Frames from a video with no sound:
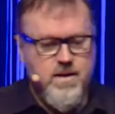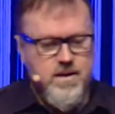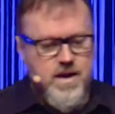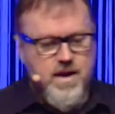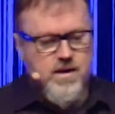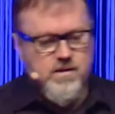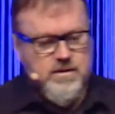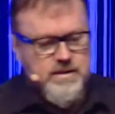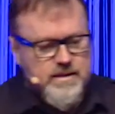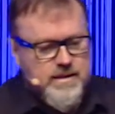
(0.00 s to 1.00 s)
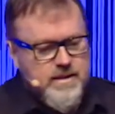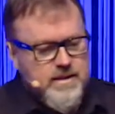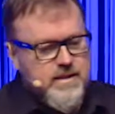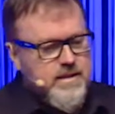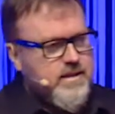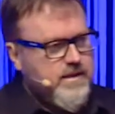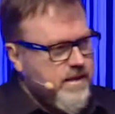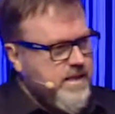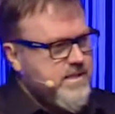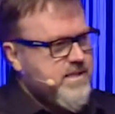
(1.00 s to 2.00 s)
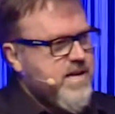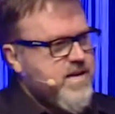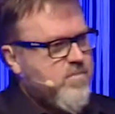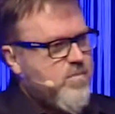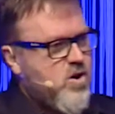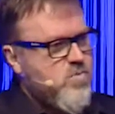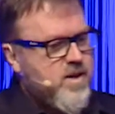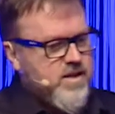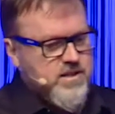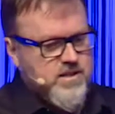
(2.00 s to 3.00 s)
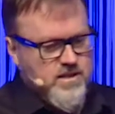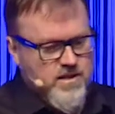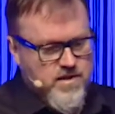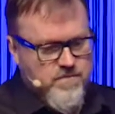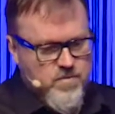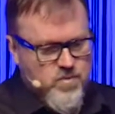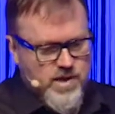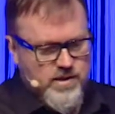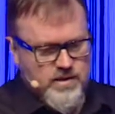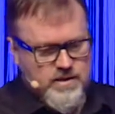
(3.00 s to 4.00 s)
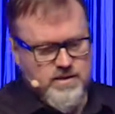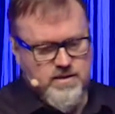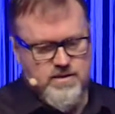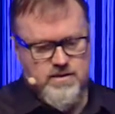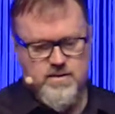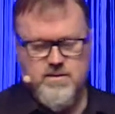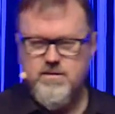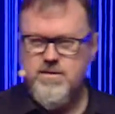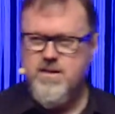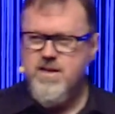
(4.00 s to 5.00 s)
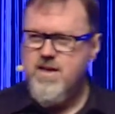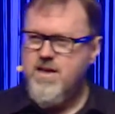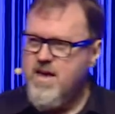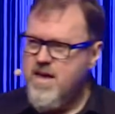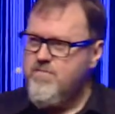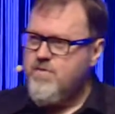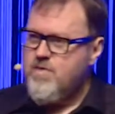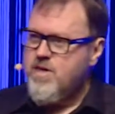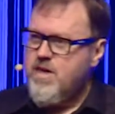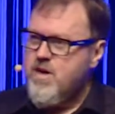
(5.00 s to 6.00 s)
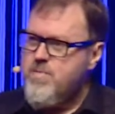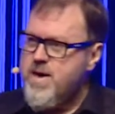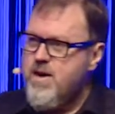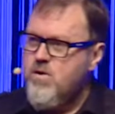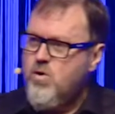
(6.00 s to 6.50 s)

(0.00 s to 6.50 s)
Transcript: Now, let's take a moment, if you will. Have a think about